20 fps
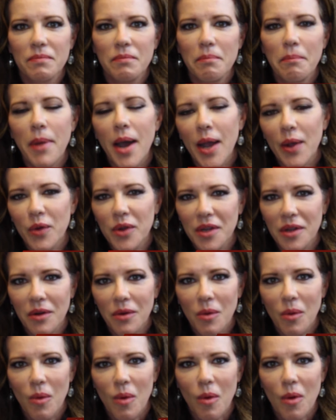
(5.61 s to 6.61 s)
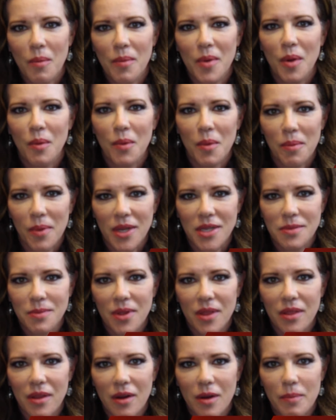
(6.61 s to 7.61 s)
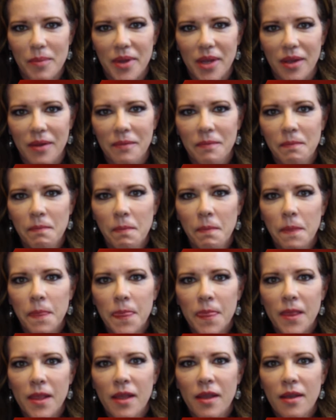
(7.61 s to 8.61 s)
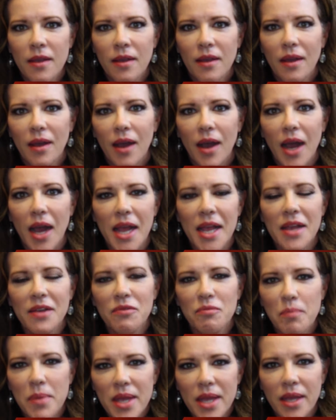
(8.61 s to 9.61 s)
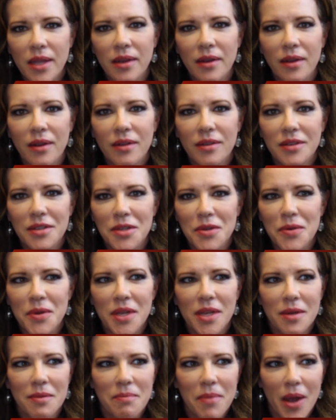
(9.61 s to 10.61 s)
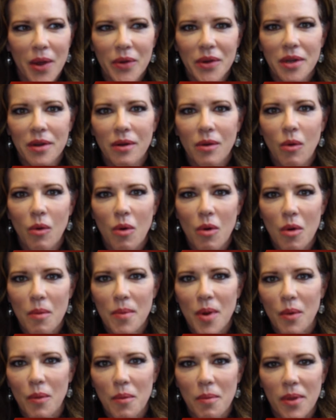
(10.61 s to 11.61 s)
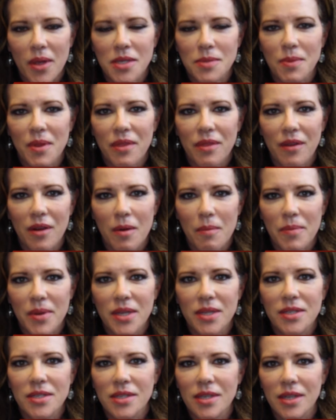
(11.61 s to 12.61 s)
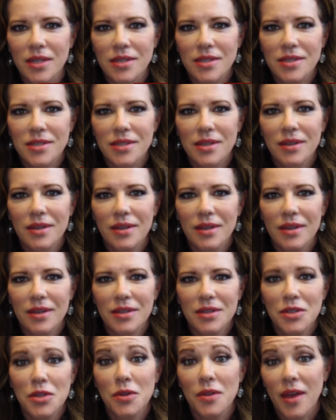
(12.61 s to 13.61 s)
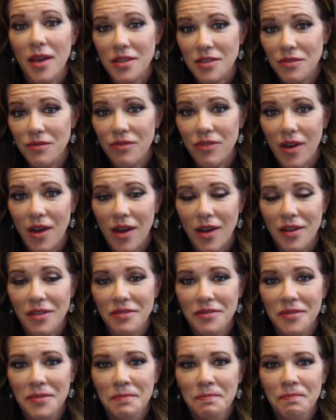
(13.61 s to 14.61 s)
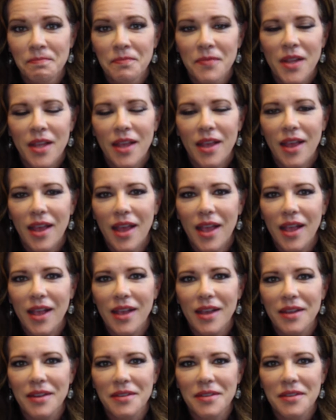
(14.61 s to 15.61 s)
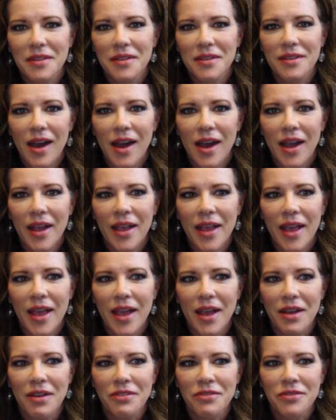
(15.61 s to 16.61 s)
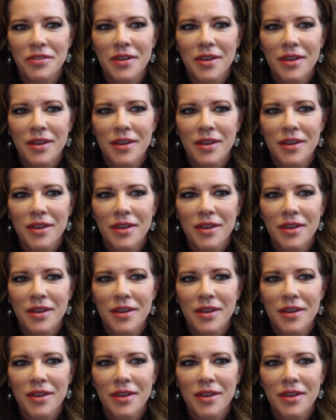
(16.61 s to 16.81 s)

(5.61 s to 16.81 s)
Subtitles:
bioidentical hormone replacement therapy. I have been doing bioidentical hormone replacement therapy since 2005, and I have